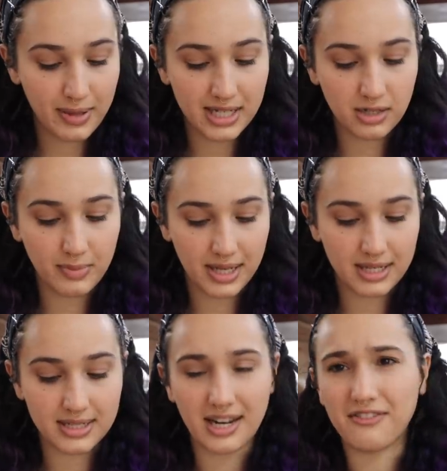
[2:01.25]
pinto
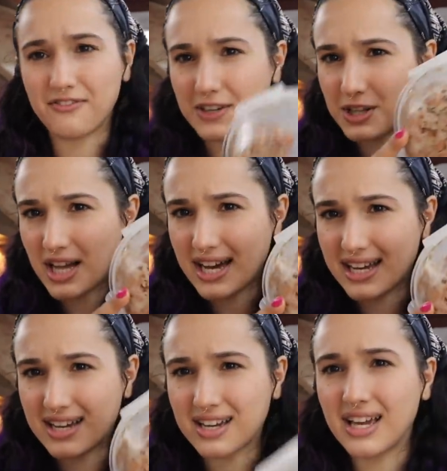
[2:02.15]
beans, and I feel
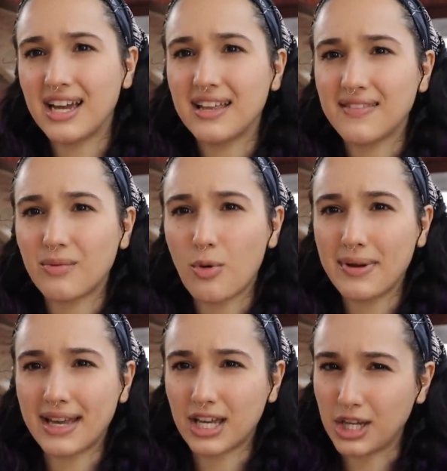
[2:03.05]
like that won't
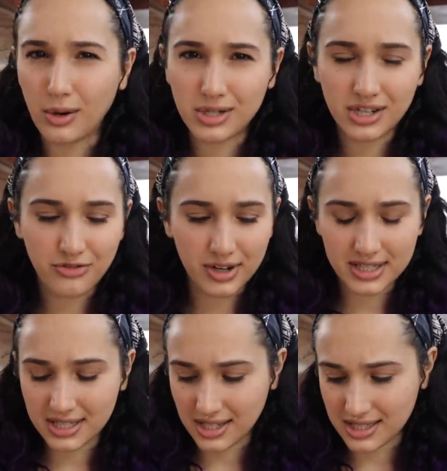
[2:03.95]
make a huge
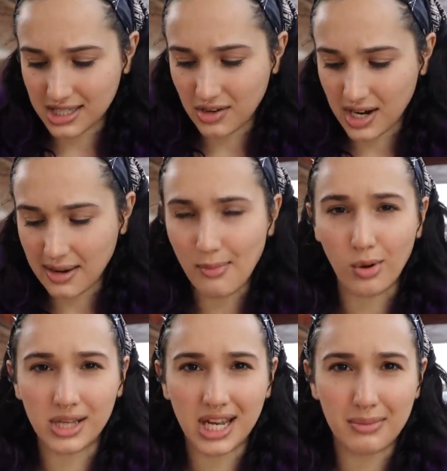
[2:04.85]
difference considering I'm
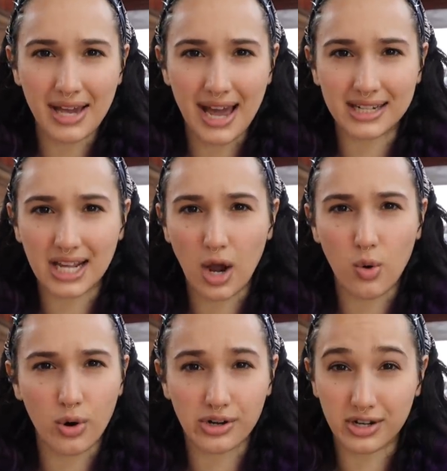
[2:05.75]
only gonna be adding like a
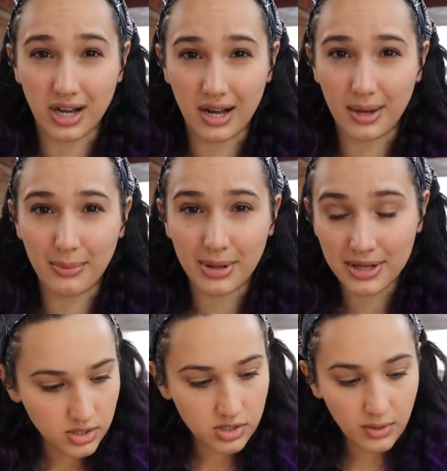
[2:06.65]
quarter cup.
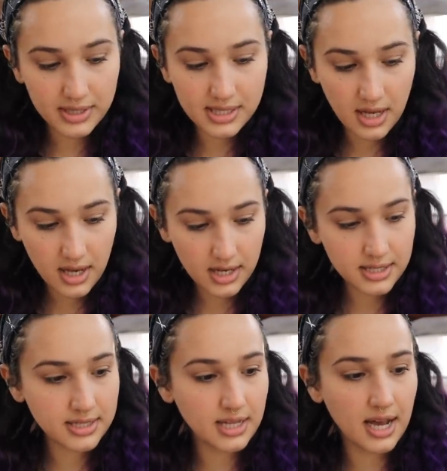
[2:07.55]
Soy
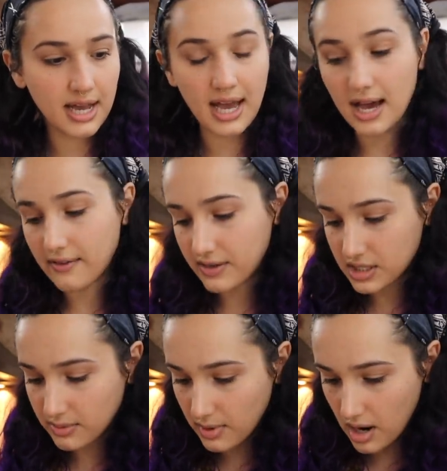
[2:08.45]
sauce, I have
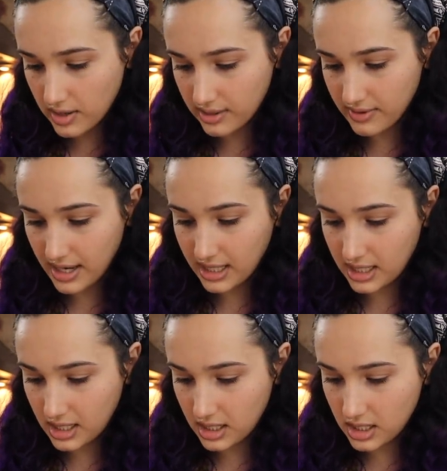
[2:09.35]
tamari right
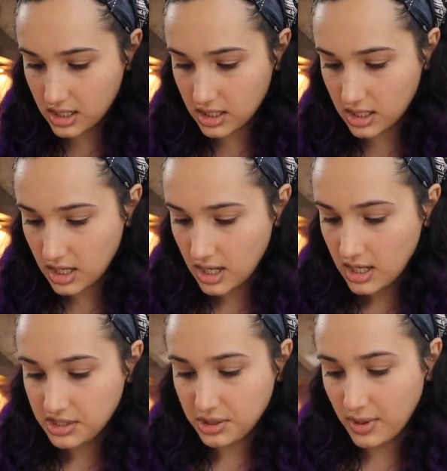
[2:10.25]
here.
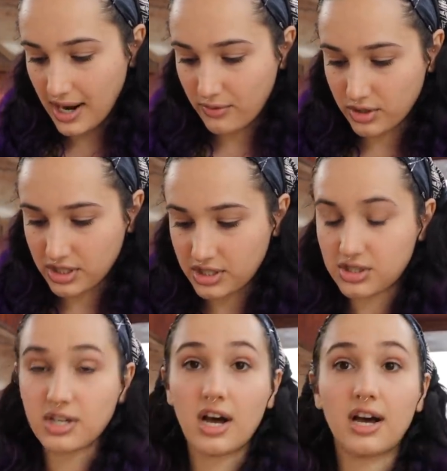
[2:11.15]
Don't have Worcestershire
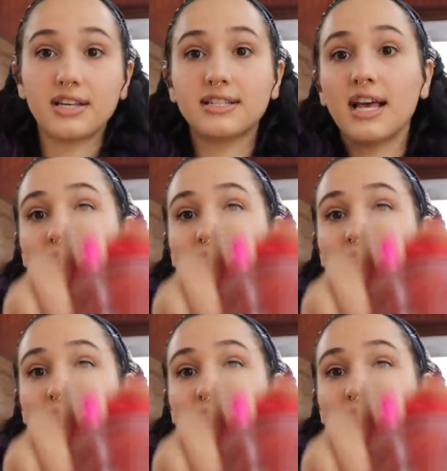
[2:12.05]
sauce,